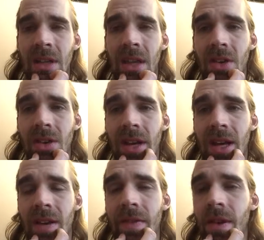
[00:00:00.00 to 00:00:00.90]
a year and a
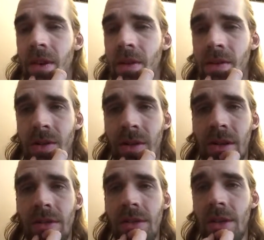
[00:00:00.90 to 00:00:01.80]
half ago, 2
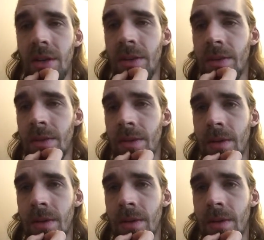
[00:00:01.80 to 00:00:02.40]
years ago.